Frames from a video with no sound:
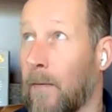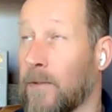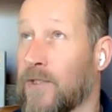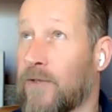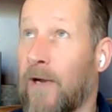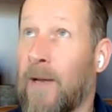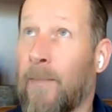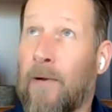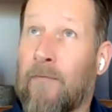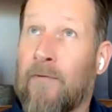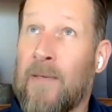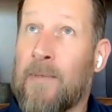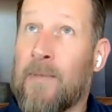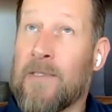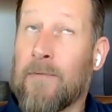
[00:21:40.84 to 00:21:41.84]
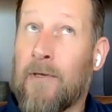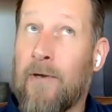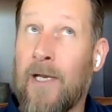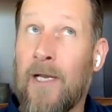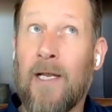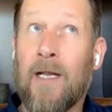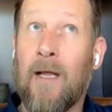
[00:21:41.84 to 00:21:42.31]
what's great about Reibus, we
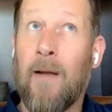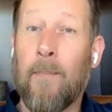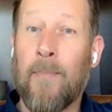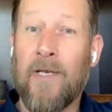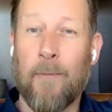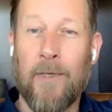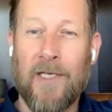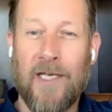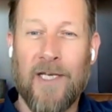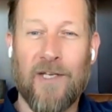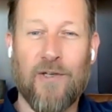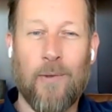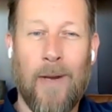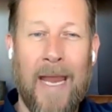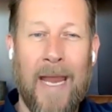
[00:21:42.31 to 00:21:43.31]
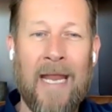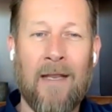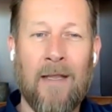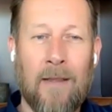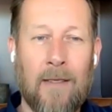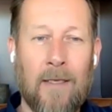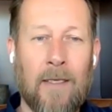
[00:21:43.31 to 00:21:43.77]
created a company where you can do
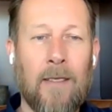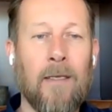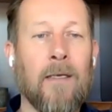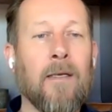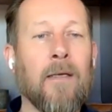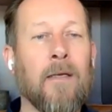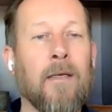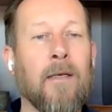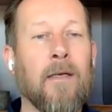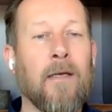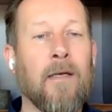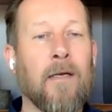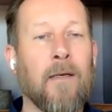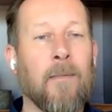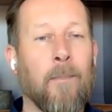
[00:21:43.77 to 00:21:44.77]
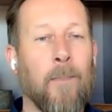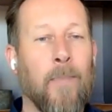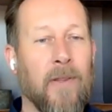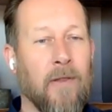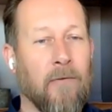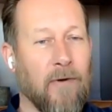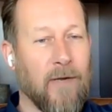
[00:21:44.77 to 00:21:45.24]
anything,
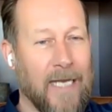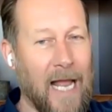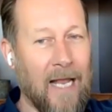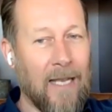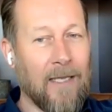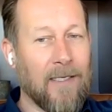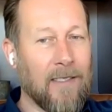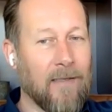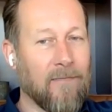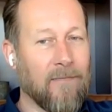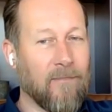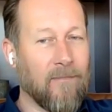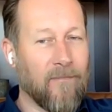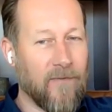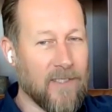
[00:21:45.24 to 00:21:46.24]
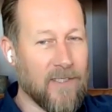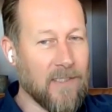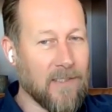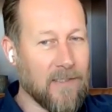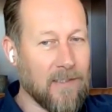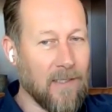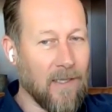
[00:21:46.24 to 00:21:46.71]
but the reality of
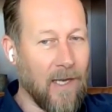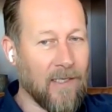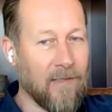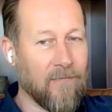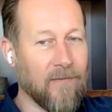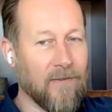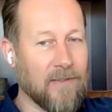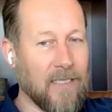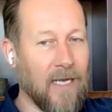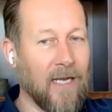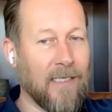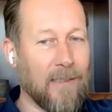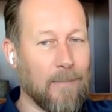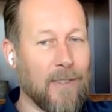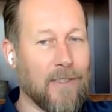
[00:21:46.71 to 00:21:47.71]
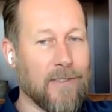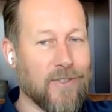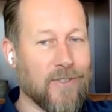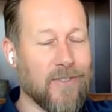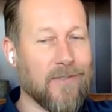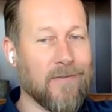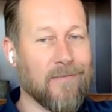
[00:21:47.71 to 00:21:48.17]
physics of life and time
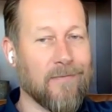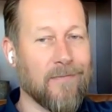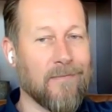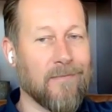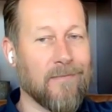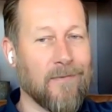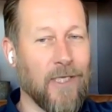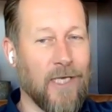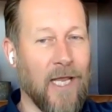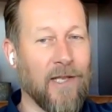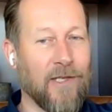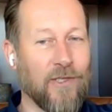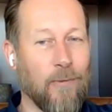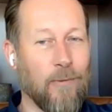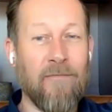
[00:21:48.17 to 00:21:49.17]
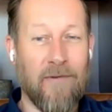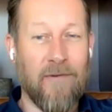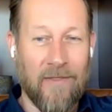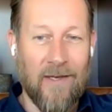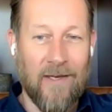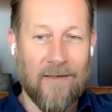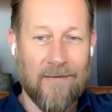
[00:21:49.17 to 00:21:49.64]
is you can't do
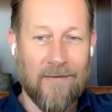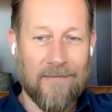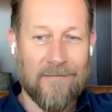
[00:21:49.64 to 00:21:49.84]
everything.